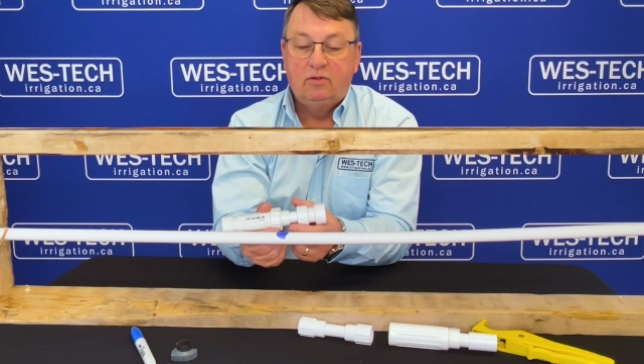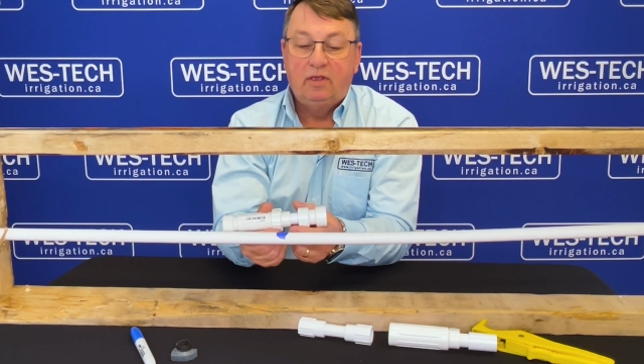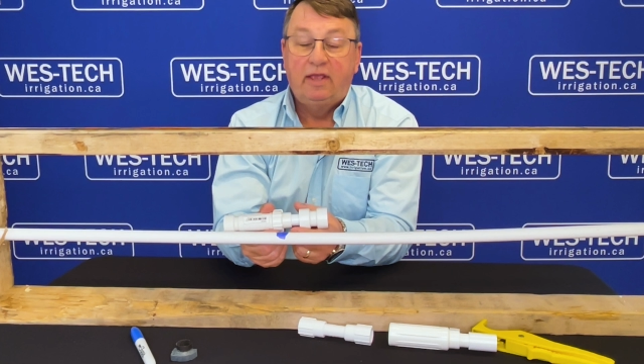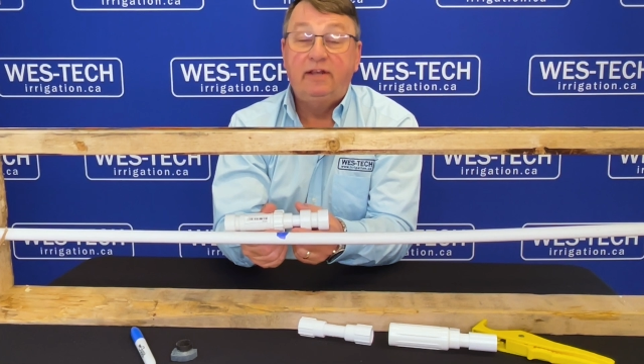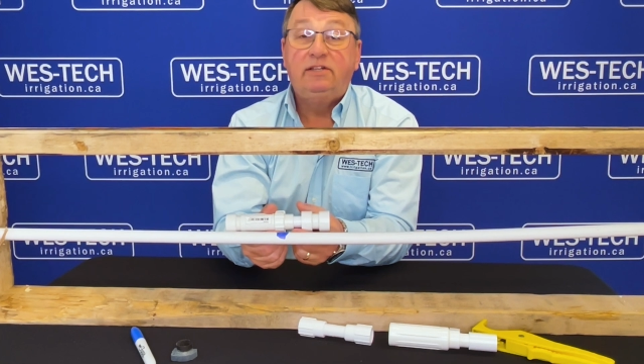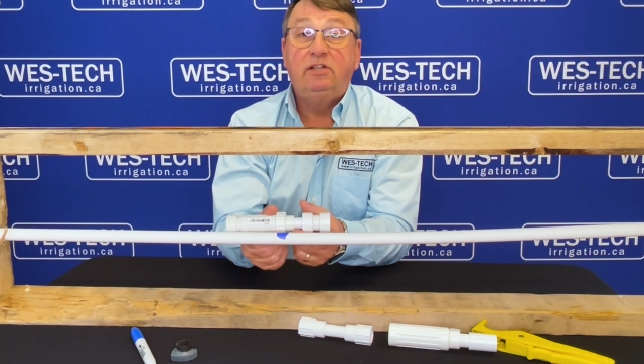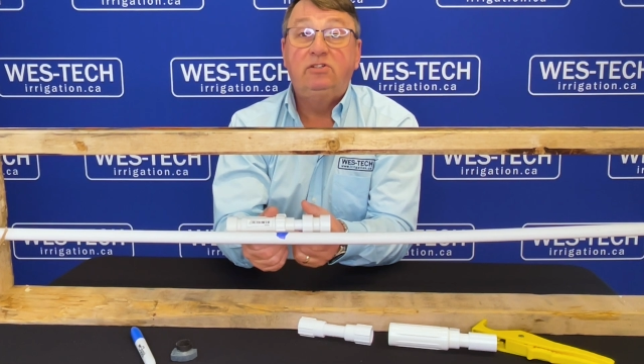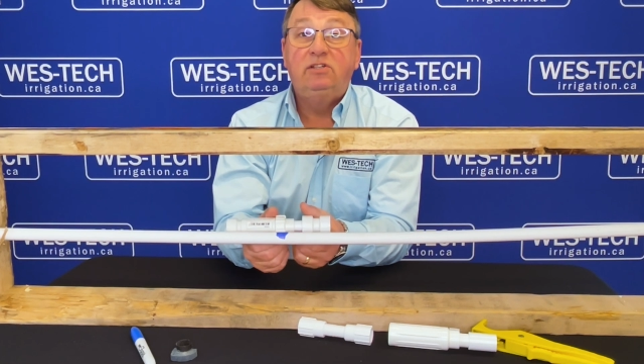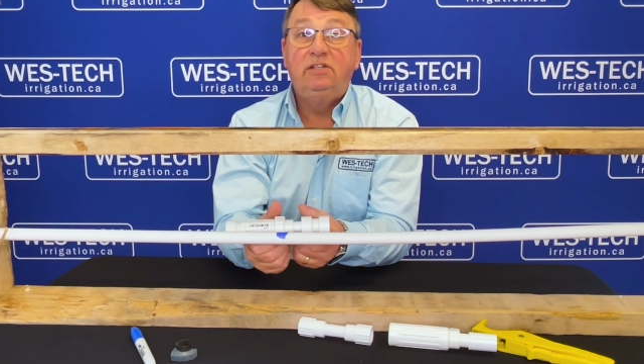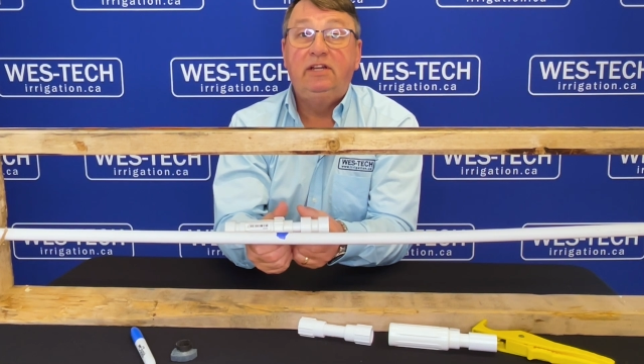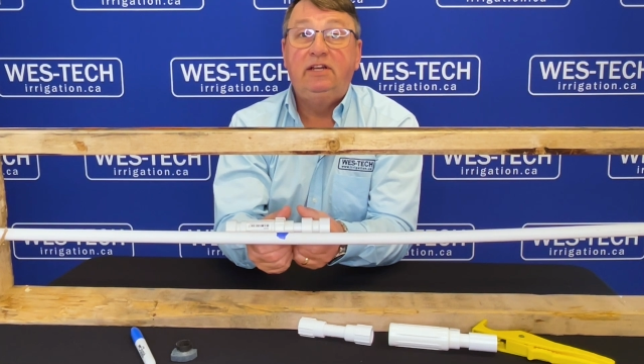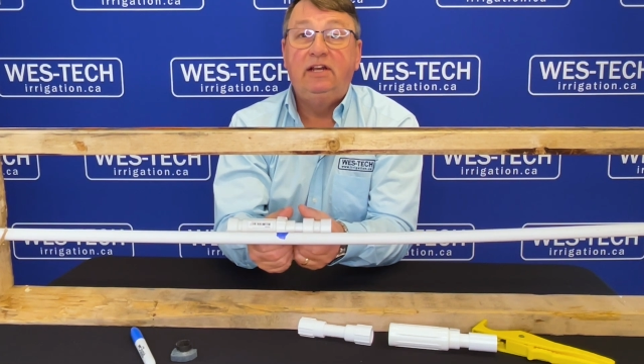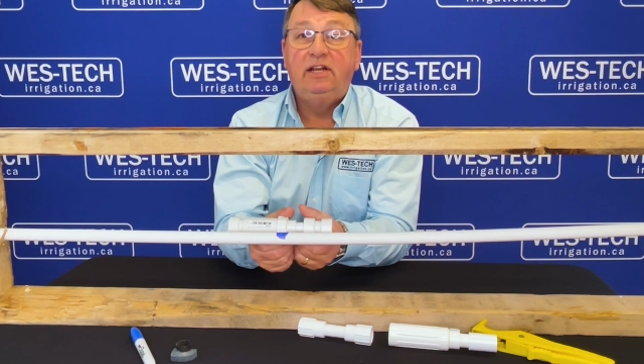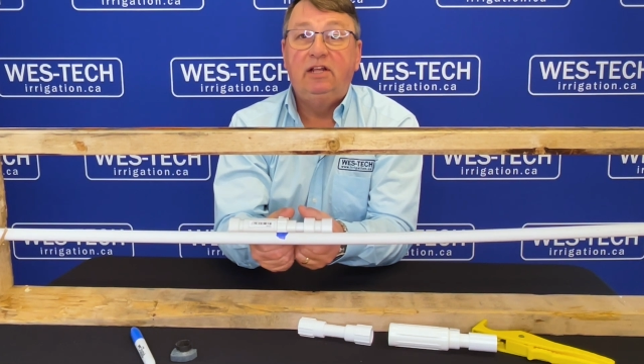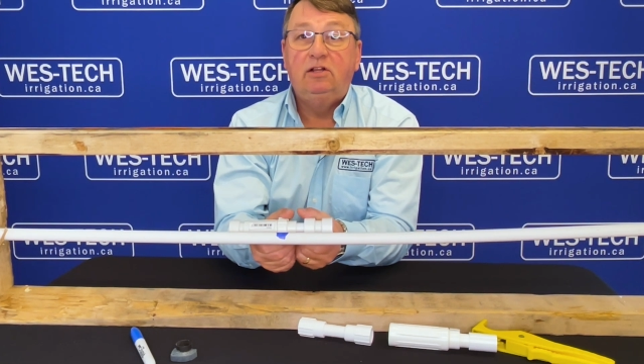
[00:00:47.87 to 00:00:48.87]
It doesn't
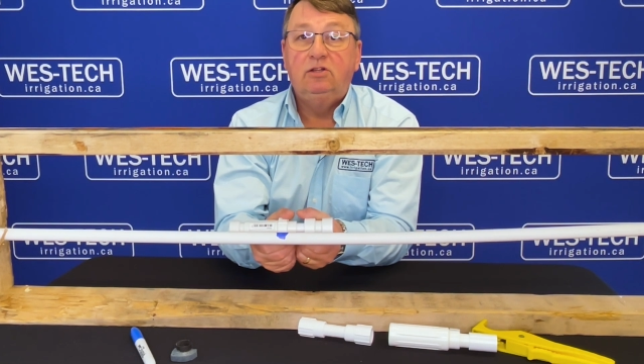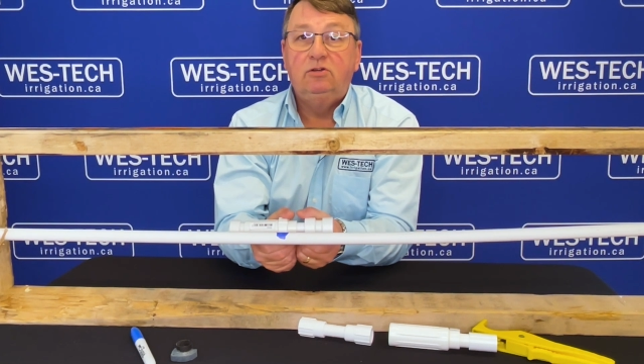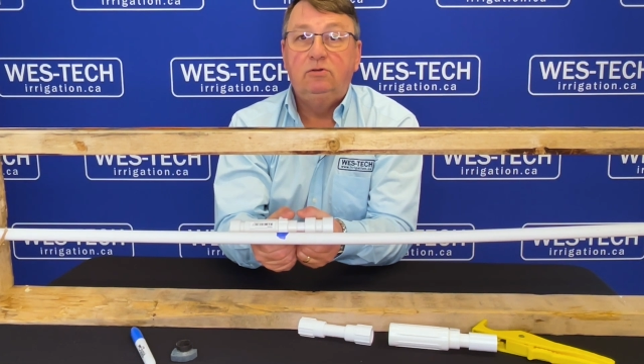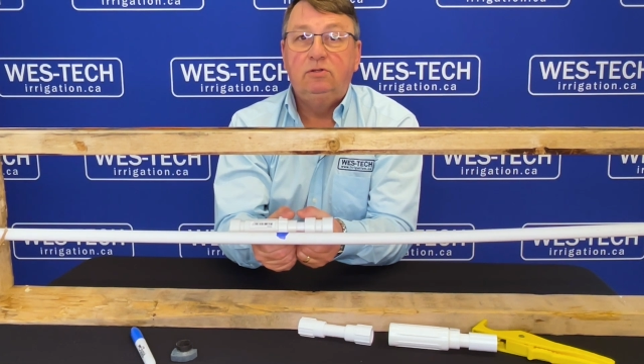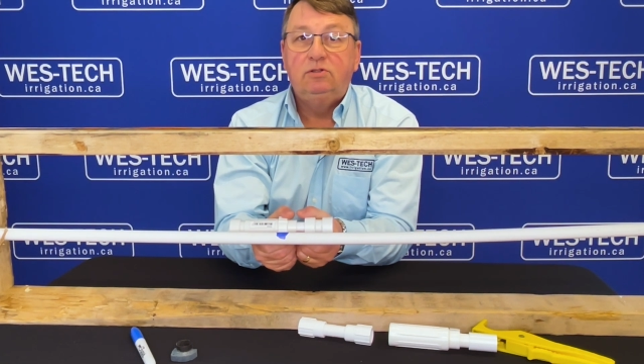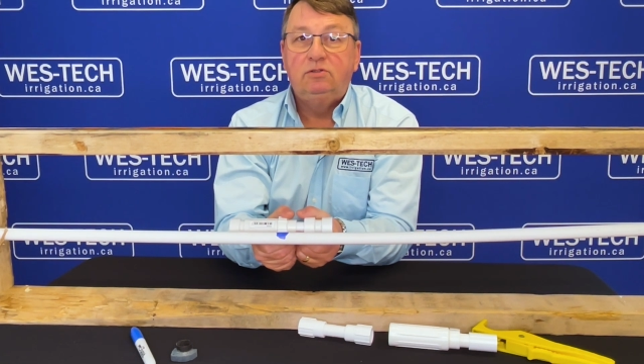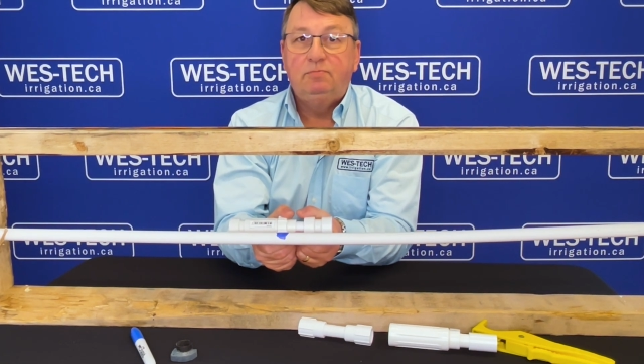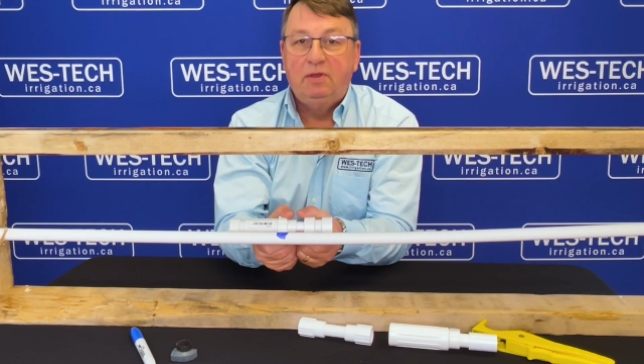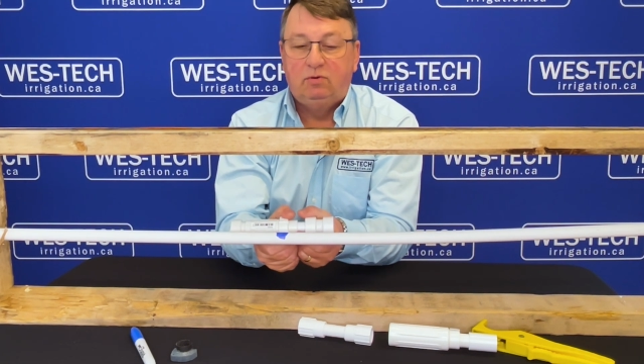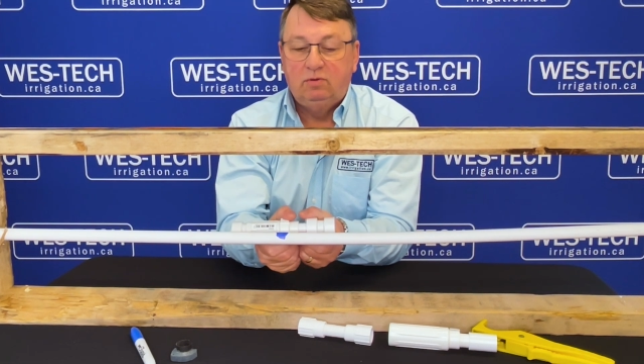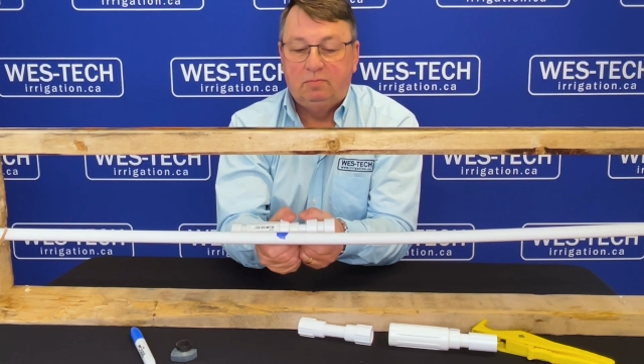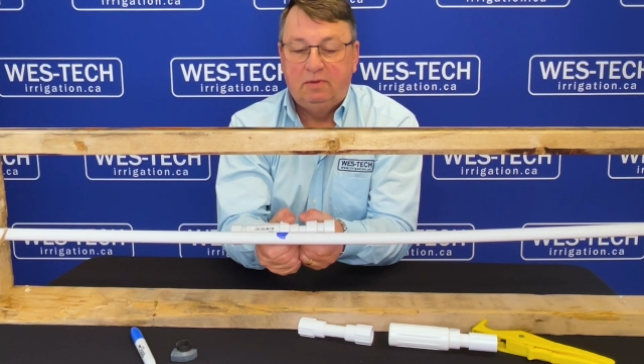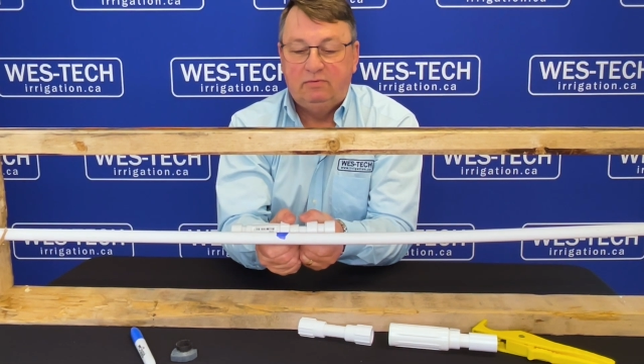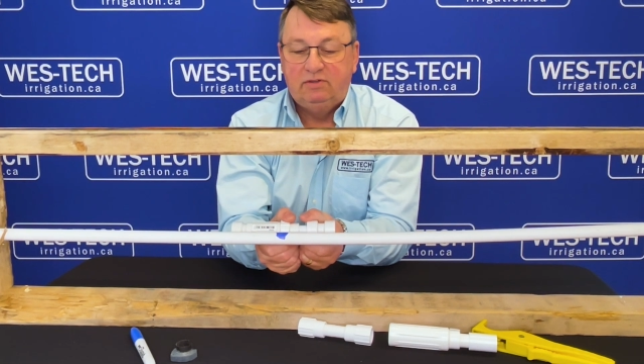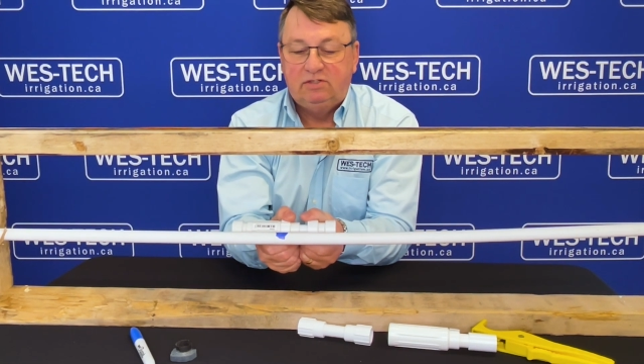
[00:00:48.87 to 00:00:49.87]
need any glue. It's made
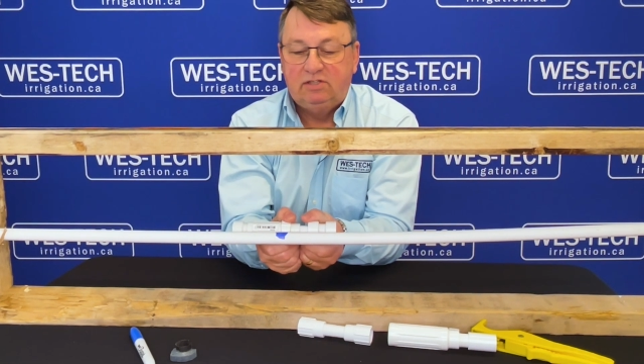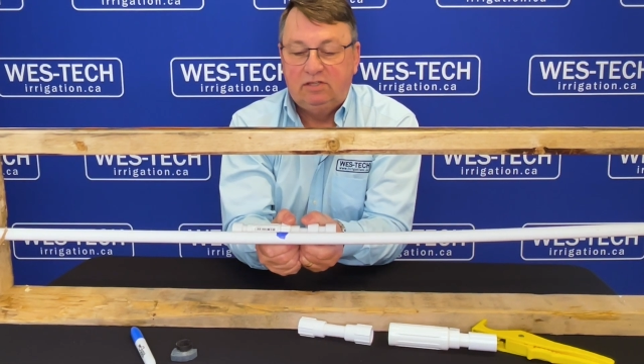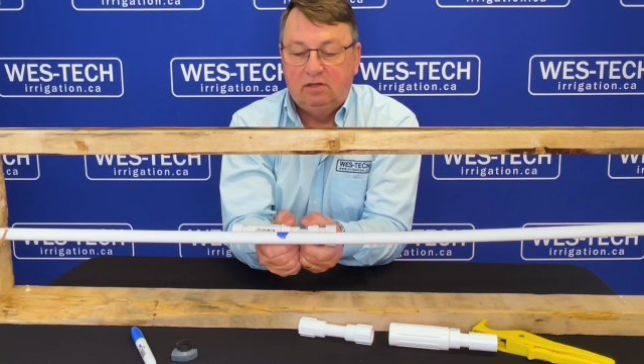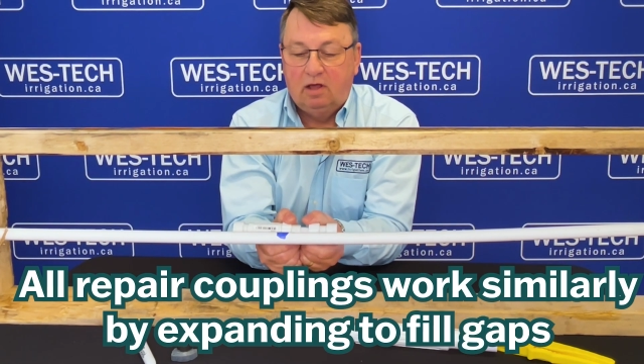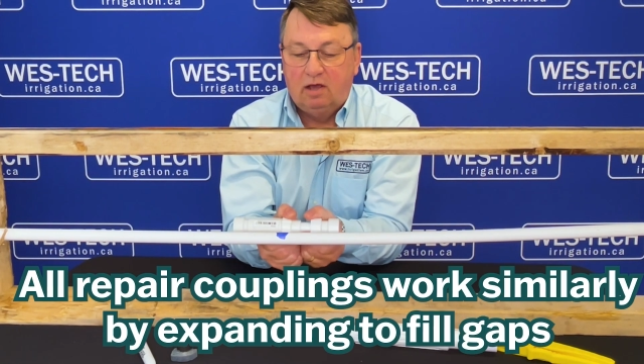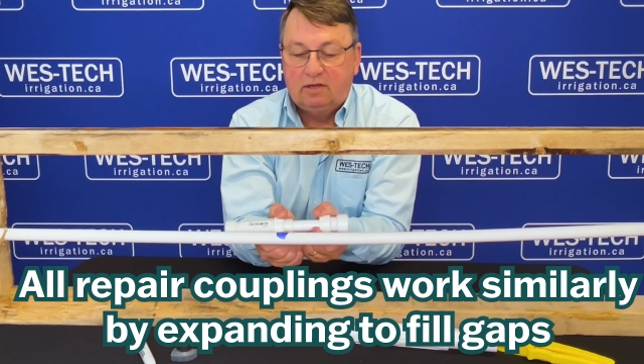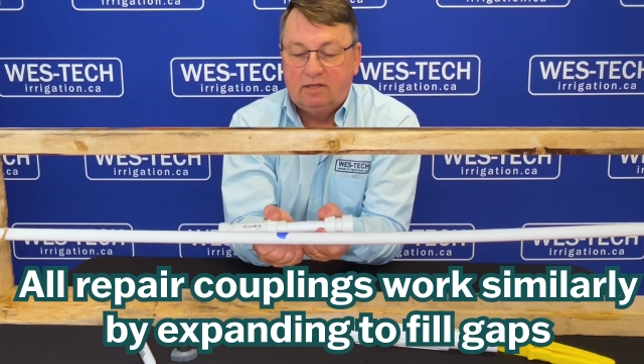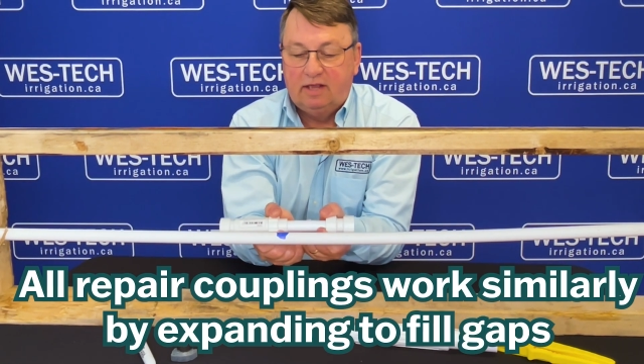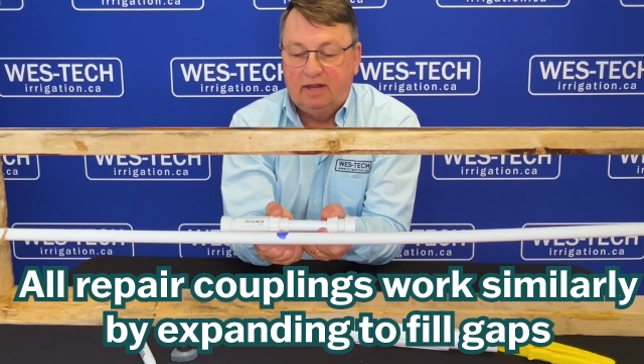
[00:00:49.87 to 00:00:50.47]
with PVC lock